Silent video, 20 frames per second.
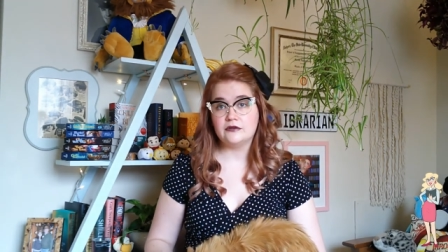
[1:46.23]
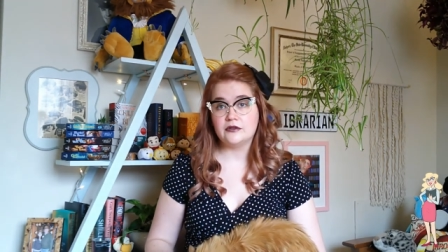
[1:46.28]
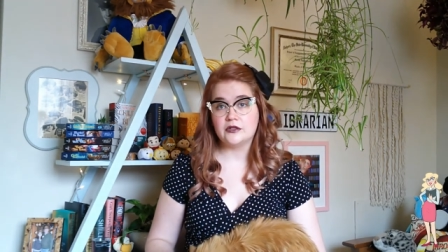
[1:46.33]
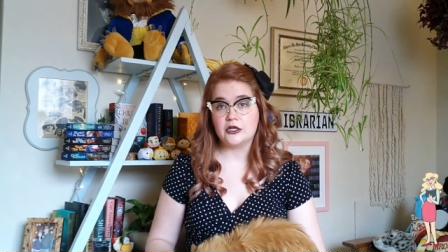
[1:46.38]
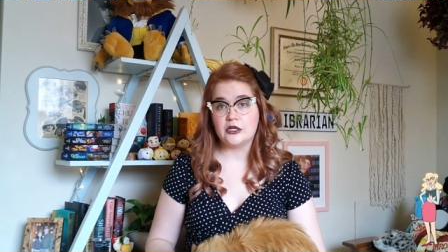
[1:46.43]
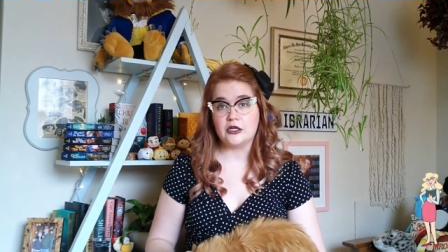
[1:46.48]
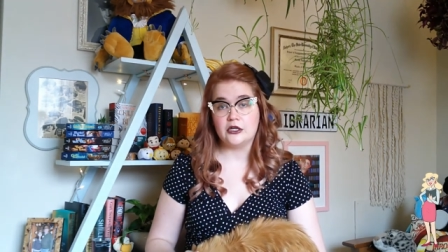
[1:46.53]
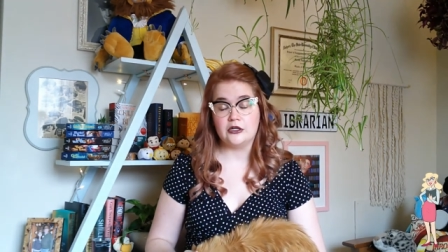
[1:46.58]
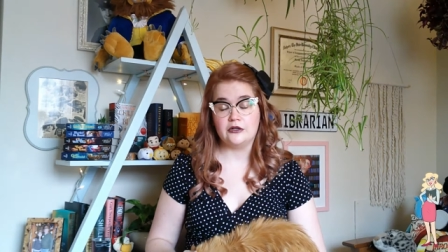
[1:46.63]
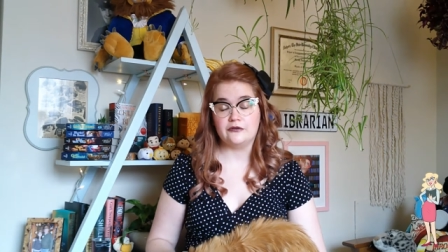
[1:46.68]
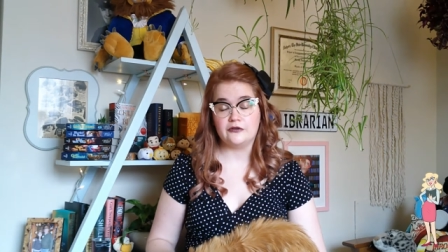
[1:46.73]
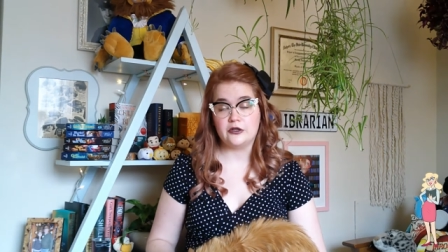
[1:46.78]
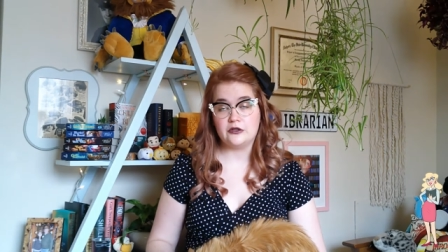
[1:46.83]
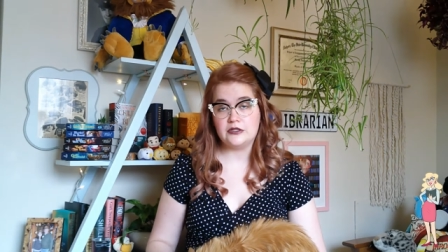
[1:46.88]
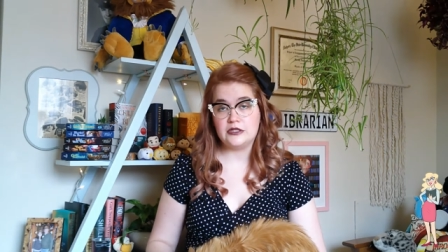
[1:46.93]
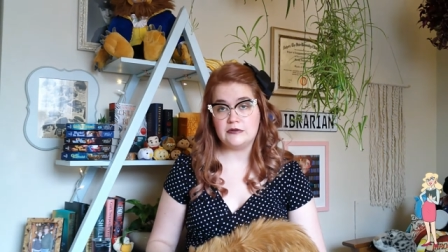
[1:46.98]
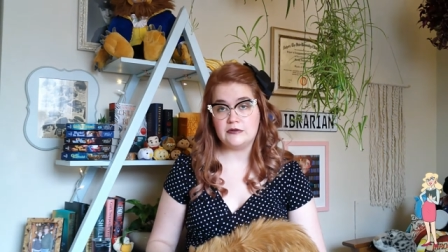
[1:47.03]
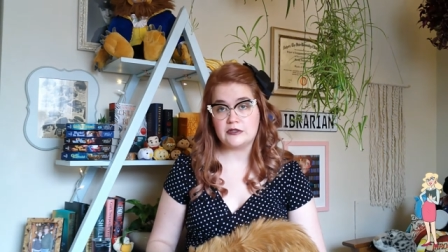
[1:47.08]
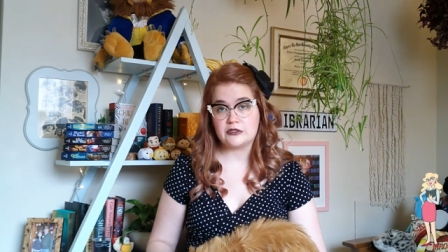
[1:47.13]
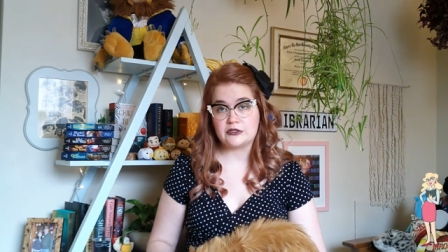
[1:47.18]
heard of
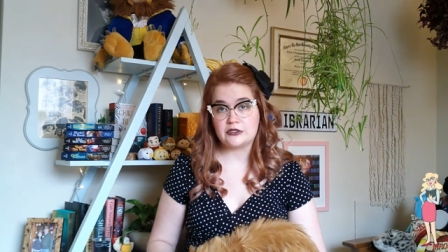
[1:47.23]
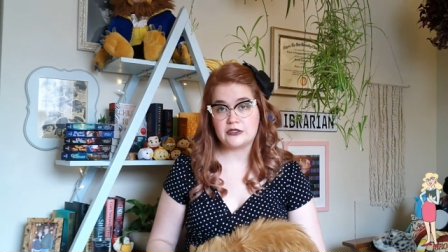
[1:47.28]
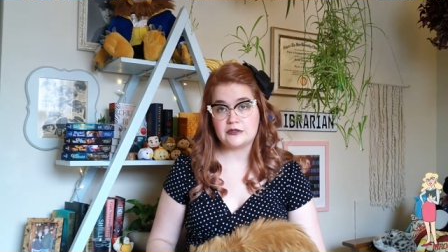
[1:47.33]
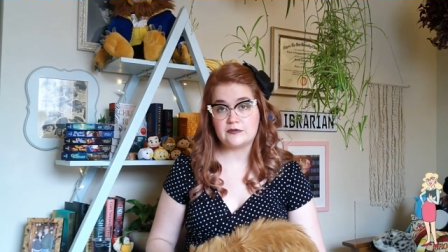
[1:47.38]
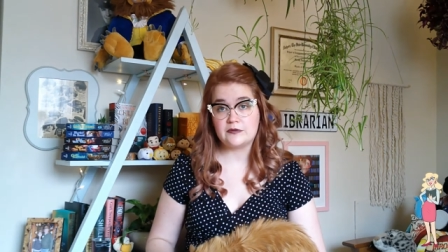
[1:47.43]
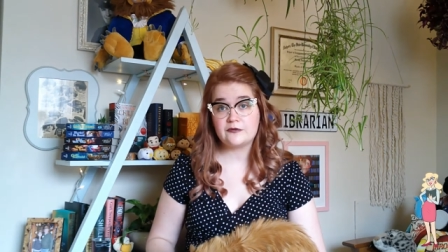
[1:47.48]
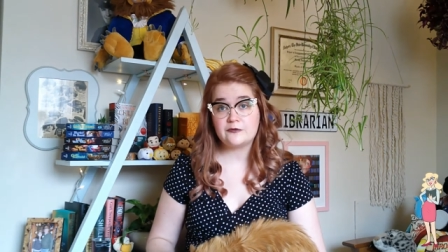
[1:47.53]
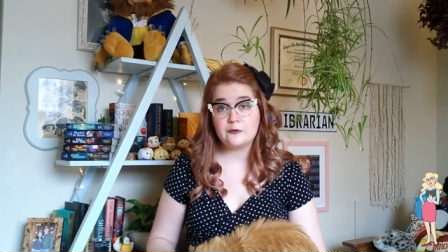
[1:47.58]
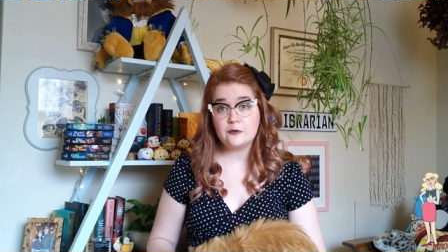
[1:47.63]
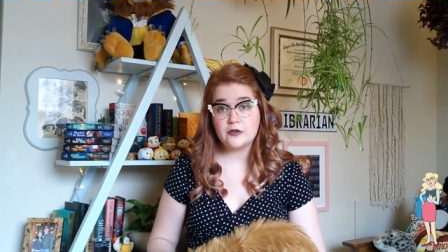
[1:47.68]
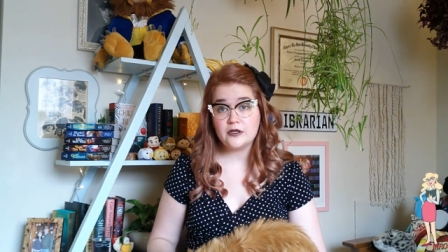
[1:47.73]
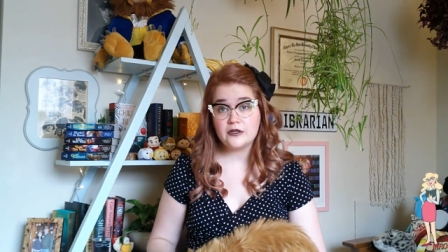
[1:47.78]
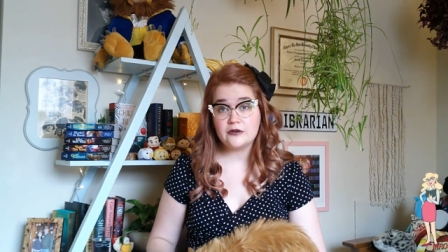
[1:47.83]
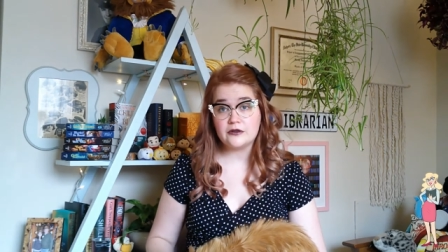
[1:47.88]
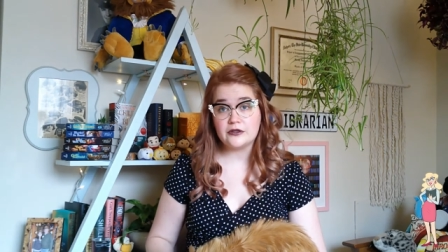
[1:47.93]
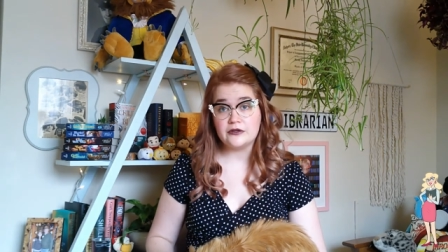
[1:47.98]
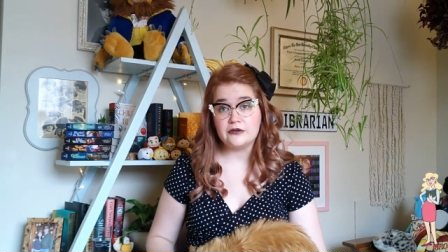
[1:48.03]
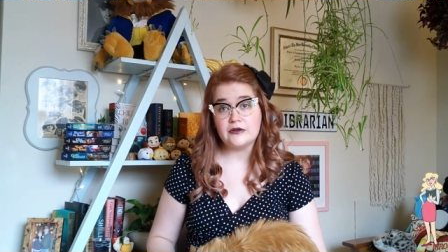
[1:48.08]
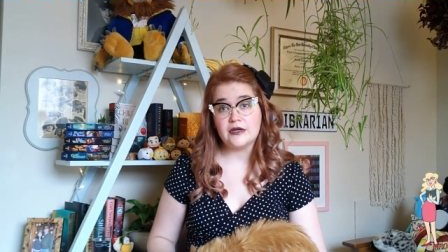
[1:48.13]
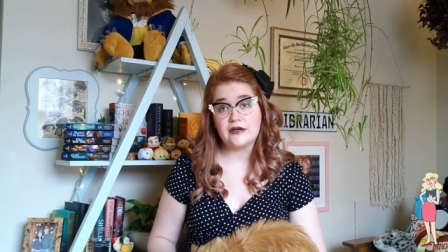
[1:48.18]
Cozy Mysteries before,
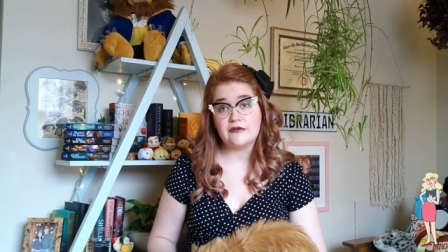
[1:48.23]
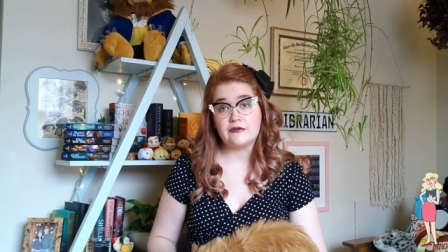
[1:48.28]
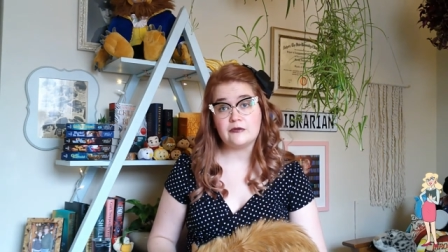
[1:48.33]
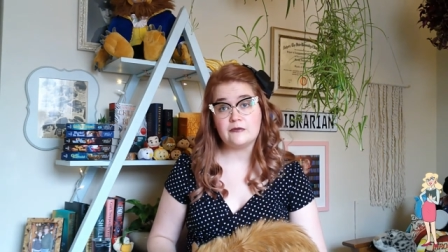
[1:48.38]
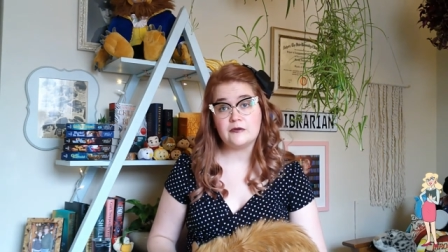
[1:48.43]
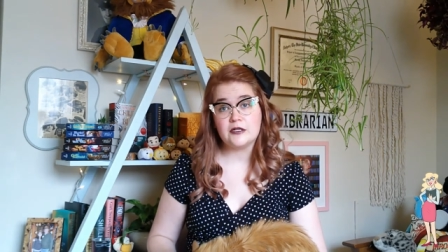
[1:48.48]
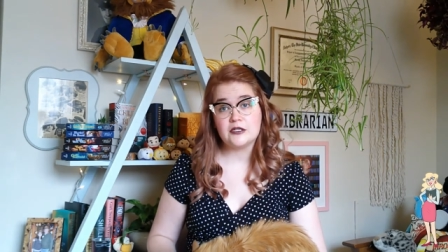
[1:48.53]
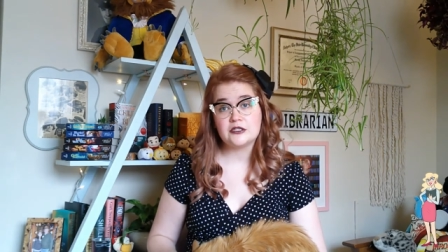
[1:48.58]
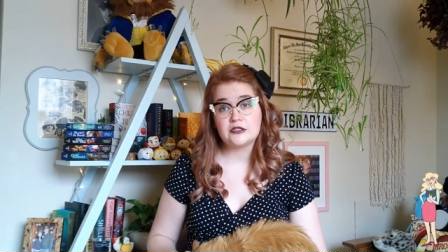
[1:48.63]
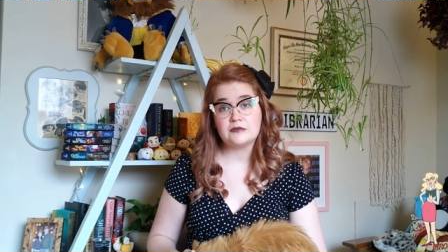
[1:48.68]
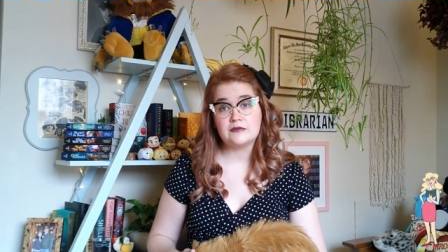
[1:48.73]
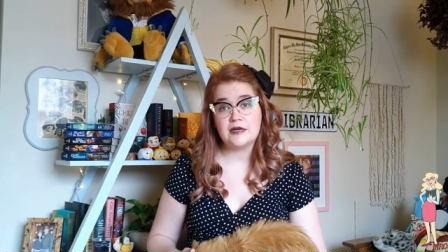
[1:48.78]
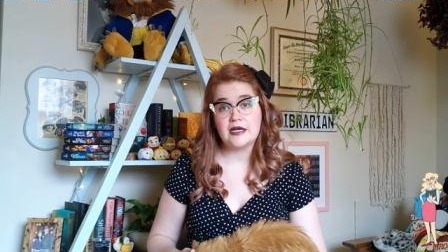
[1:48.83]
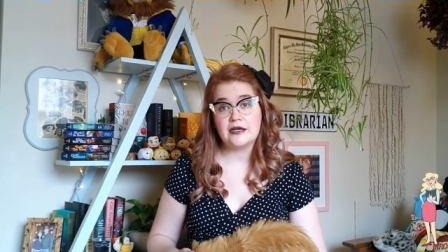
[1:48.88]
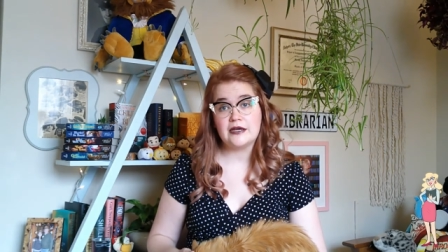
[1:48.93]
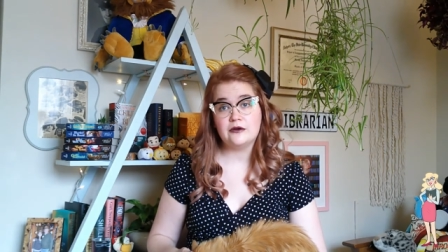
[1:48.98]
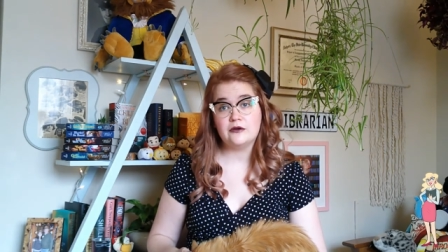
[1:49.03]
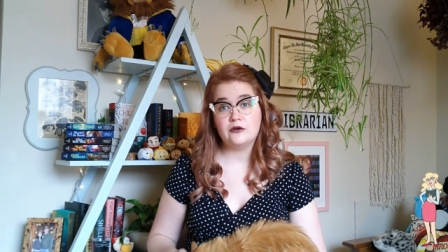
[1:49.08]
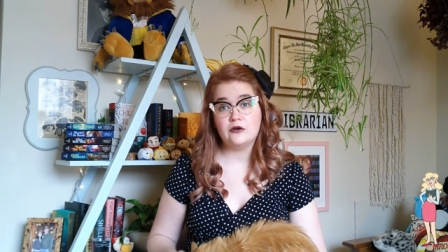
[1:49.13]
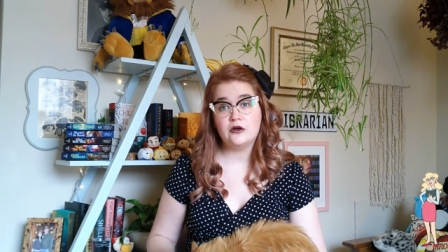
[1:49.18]
or you haven't watched my